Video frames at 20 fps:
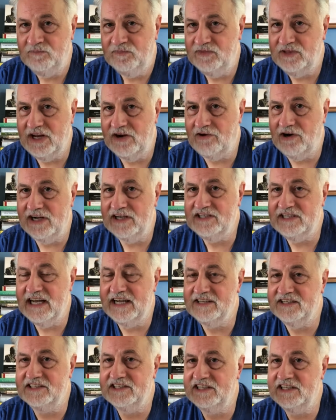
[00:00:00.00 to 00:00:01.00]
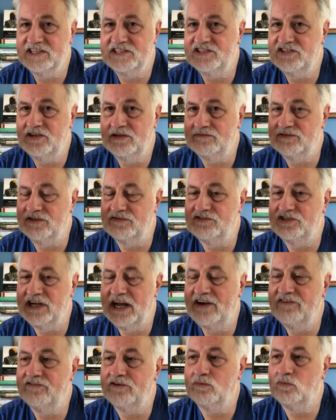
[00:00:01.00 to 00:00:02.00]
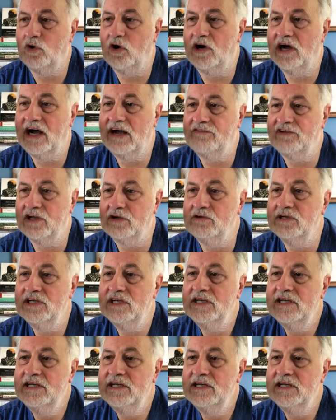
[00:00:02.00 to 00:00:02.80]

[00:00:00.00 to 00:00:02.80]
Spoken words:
their identity in terms of gender and what have you.